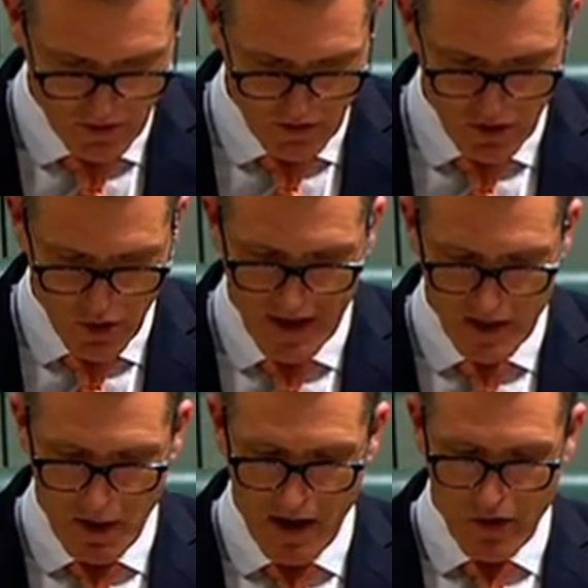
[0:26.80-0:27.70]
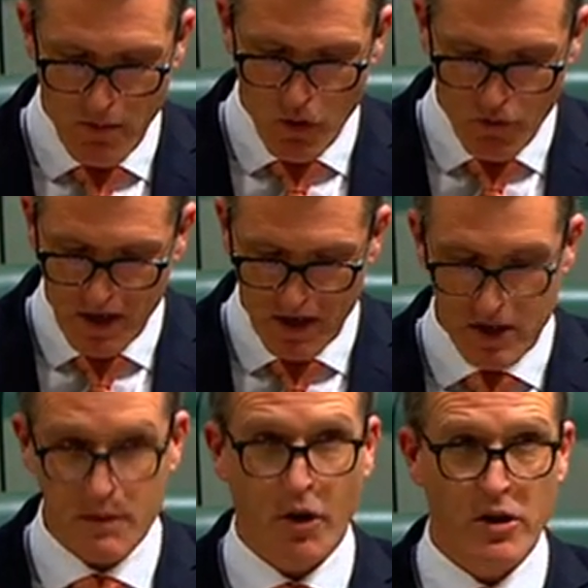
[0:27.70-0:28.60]
the transboundary movement and
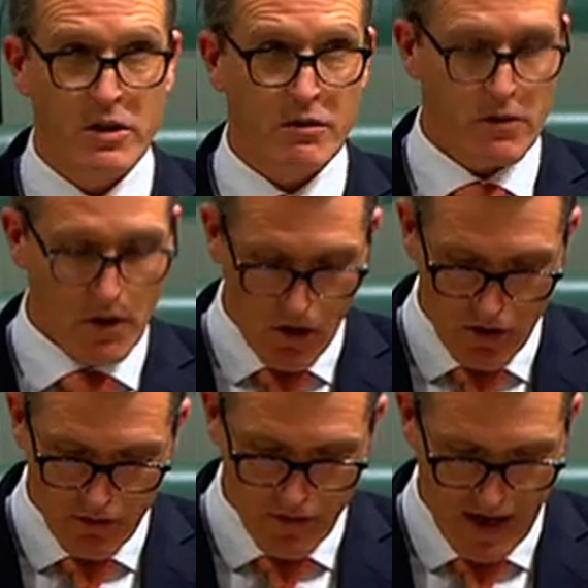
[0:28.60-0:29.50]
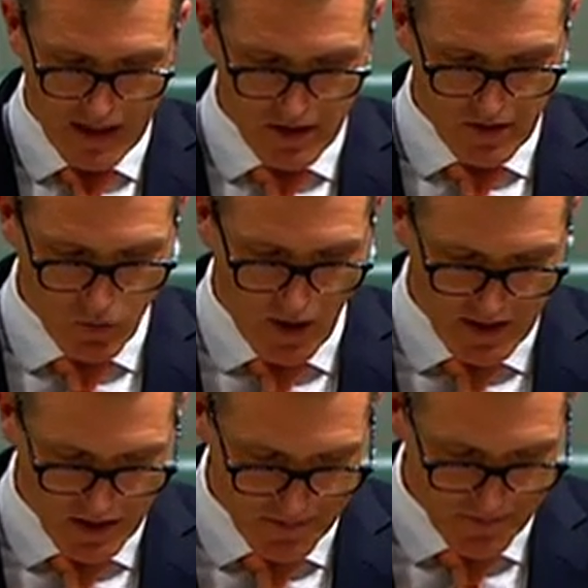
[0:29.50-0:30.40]
disposal of hazardous
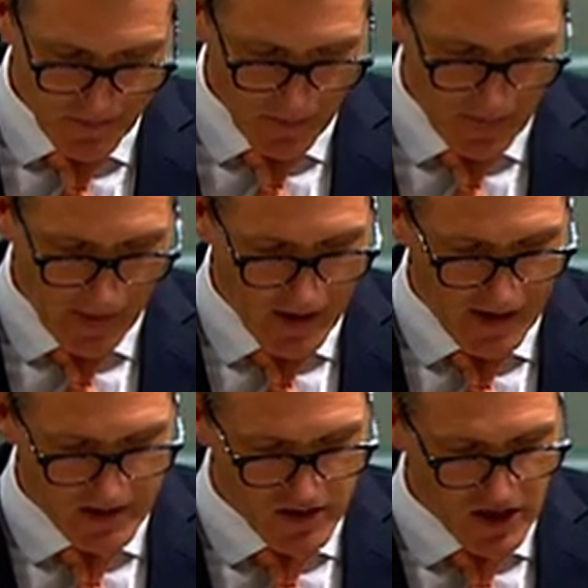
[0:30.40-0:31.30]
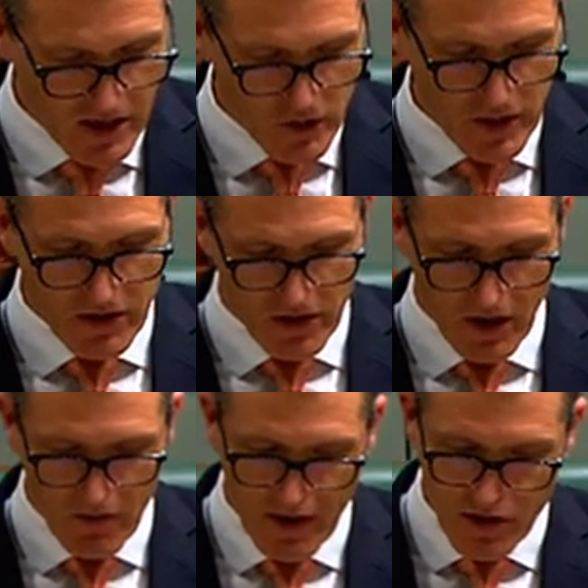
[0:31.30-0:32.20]
waste. As a signatory to the
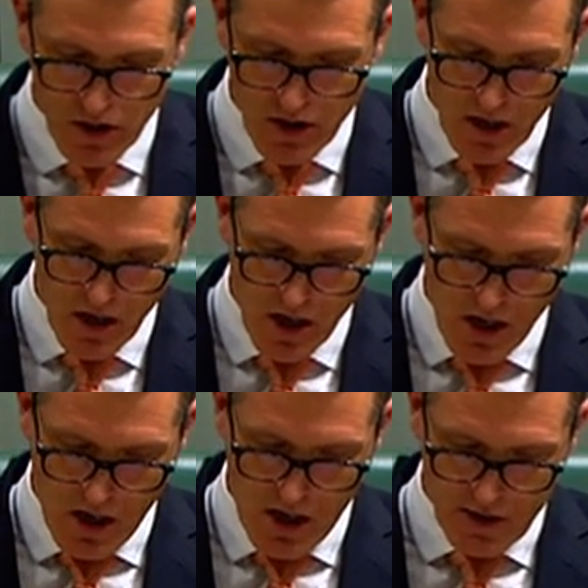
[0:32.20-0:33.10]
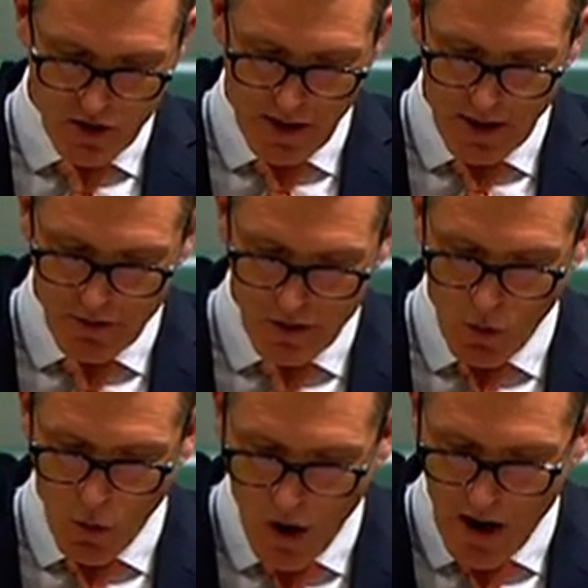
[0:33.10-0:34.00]
Convention, Australia is
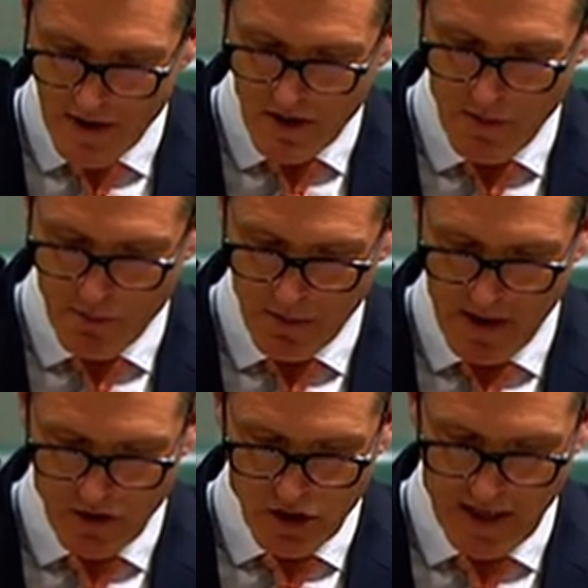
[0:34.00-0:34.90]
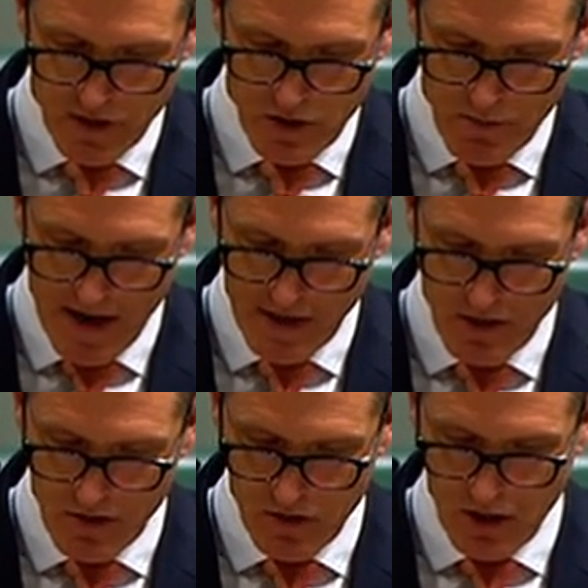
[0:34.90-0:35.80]
required to implement changes made
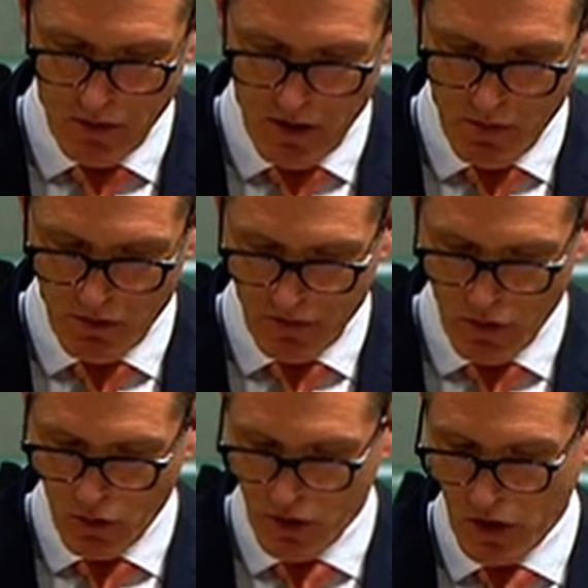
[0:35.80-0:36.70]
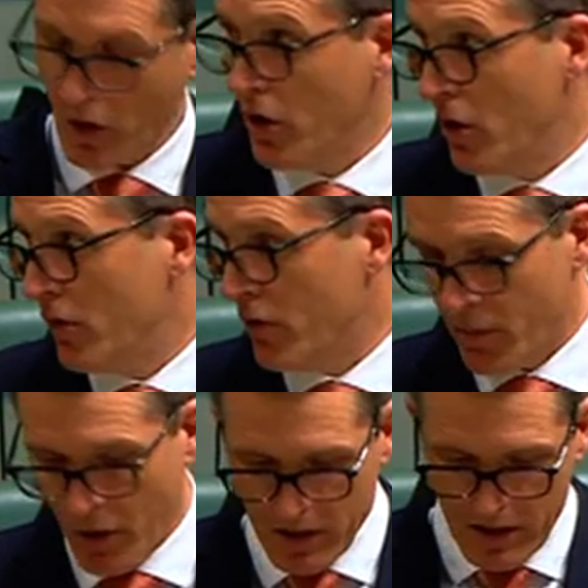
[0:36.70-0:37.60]
to the agreement, which of course occur through a
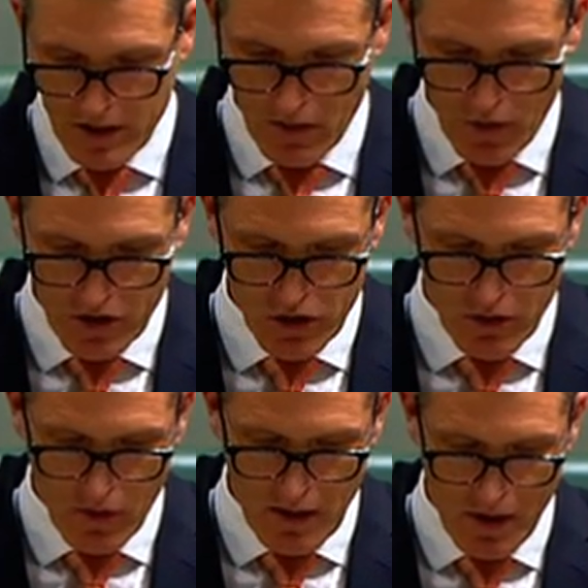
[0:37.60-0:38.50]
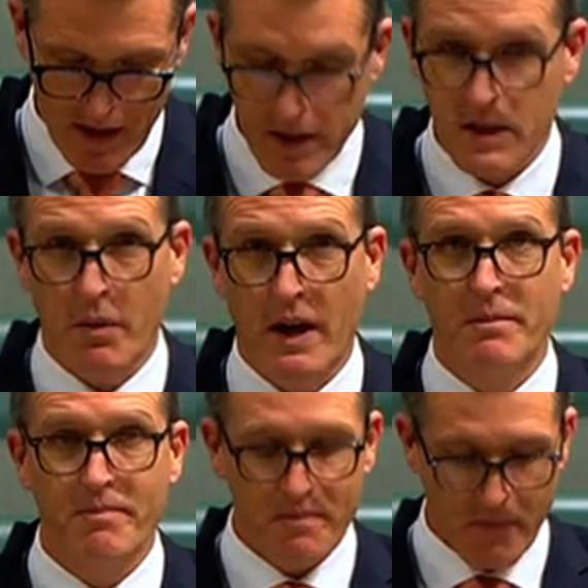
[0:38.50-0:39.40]
process in which we participate.
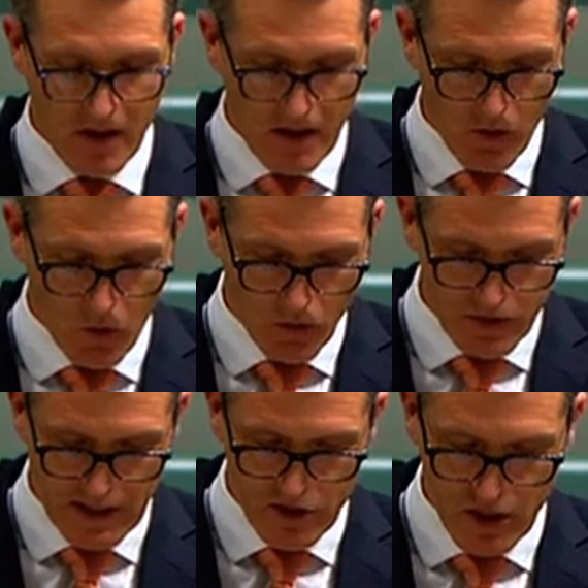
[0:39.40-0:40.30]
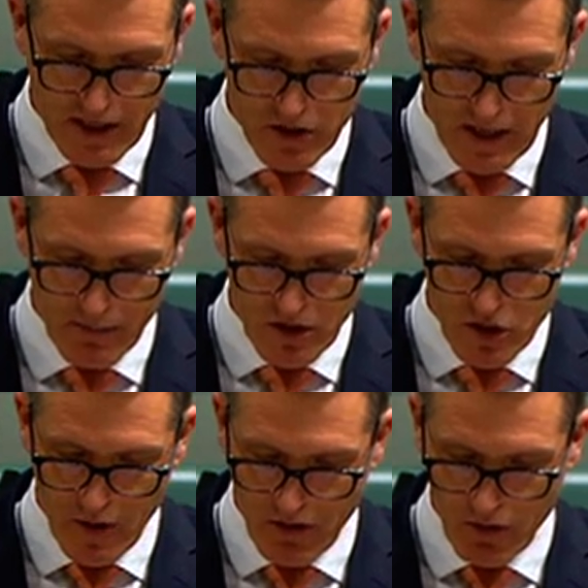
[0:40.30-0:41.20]
And all such changes aim to
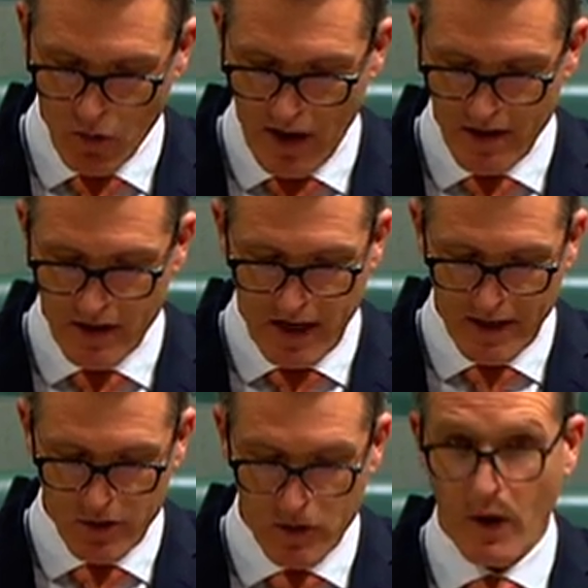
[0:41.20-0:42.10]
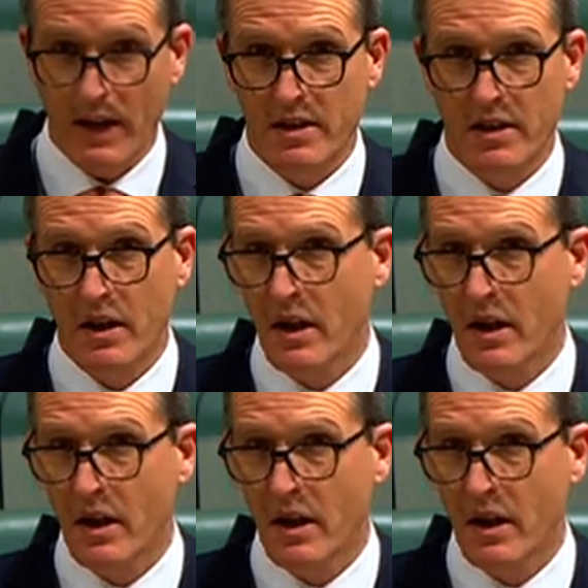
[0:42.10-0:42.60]
strengthen the way that dangerous waste